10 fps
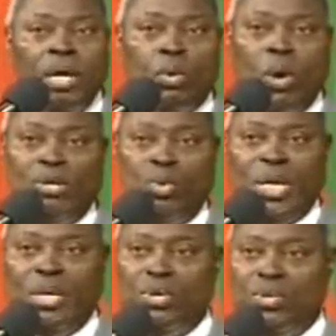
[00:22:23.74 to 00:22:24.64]
Why do
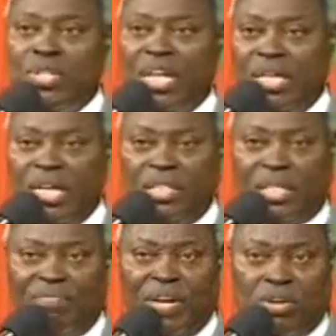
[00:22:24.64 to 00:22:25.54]
we know the days
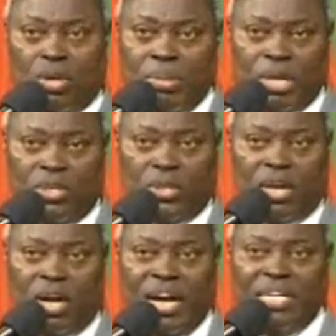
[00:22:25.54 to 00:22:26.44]
have now come? Because
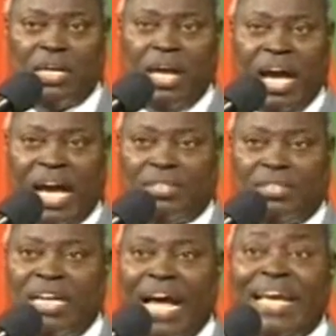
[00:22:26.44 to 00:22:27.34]
Christ
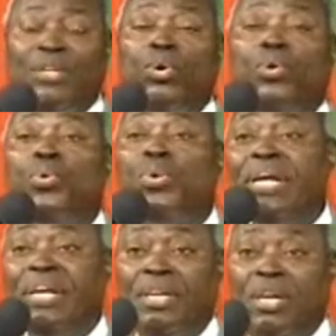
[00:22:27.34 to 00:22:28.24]
has died
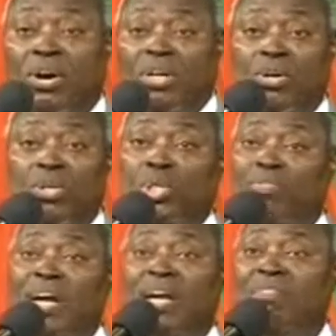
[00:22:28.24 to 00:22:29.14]
already on the cross
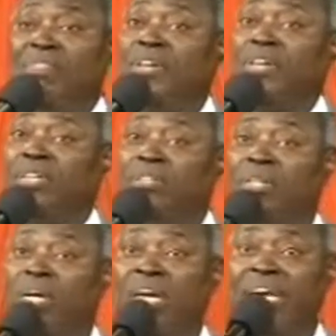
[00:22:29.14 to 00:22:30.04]
of Calvary.
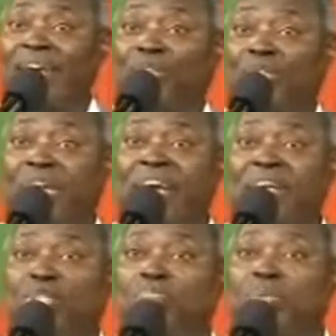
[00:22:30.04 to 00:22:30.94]
He has shed
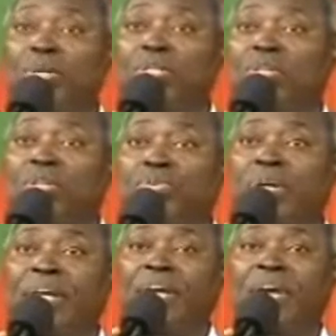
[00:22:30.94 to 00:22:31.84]
his blood
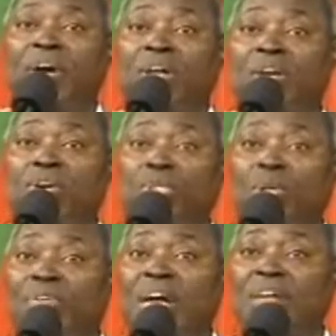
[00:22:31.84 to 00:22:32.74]
already on the cross
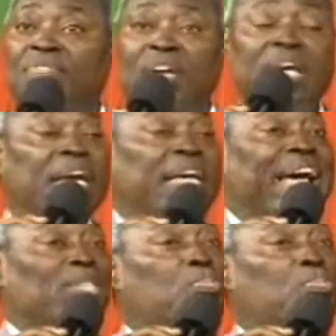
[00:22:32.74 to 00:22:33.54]
of Calvary. He has